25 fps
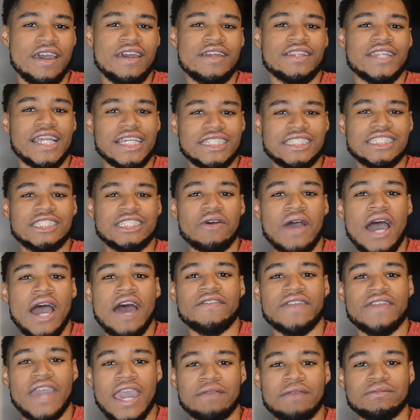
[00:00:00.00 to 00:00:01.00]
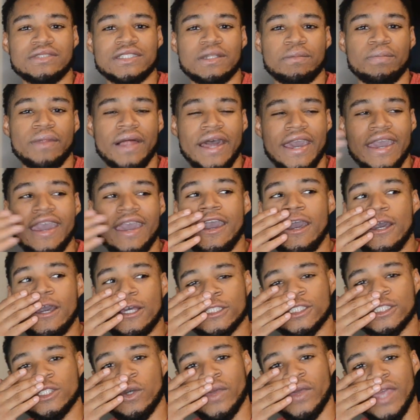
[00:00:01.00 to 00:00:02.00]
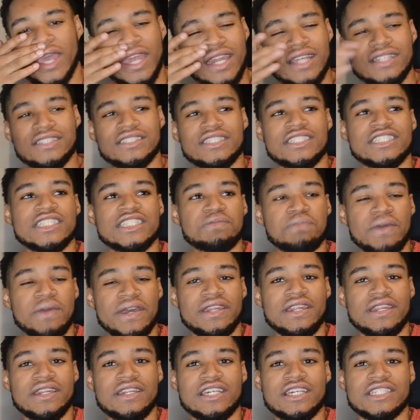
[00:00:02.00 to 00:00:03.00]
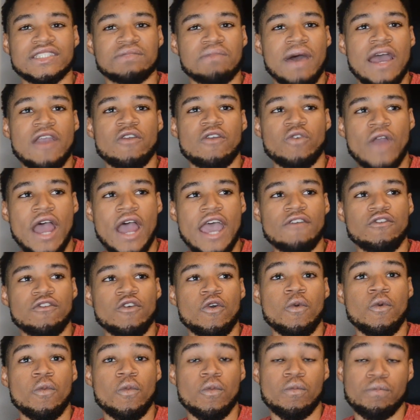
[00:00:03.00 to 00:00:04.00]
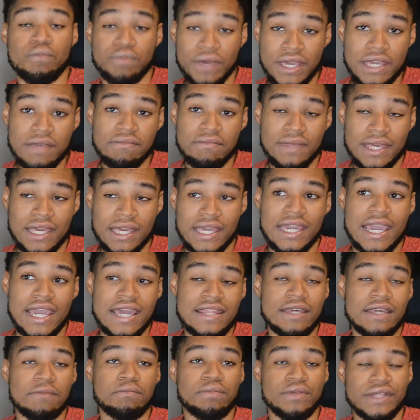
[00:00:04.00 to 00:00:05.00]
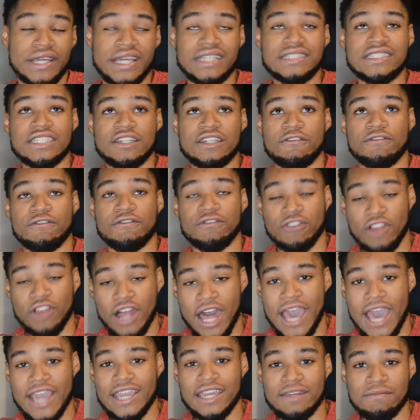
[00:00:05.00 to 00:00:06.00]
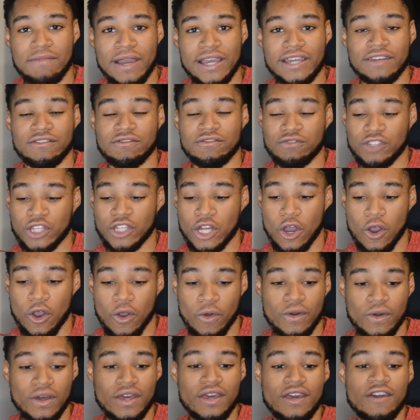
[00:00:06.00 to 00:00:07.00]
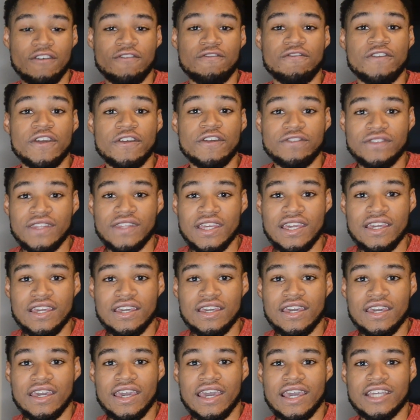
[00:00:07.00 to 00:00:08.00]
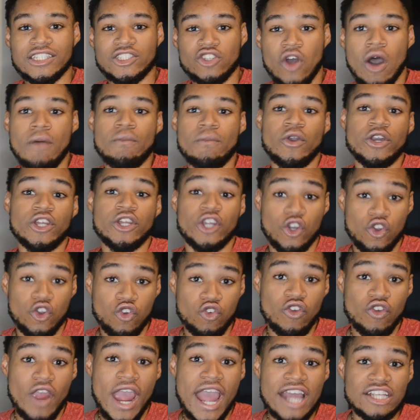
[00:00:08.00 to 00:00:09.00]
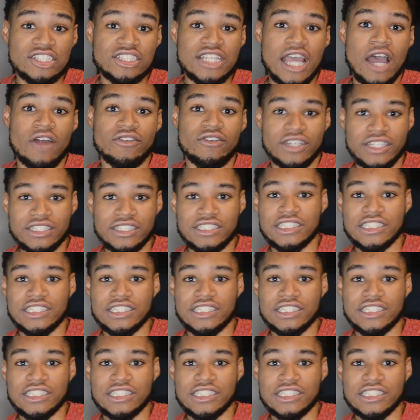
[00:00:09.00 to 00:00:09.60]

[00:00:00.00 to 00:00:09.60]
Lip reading: They still have games to play. So getting suspended because my rival beat me and then planted a flag in my, 50, so I'm going to crash out and get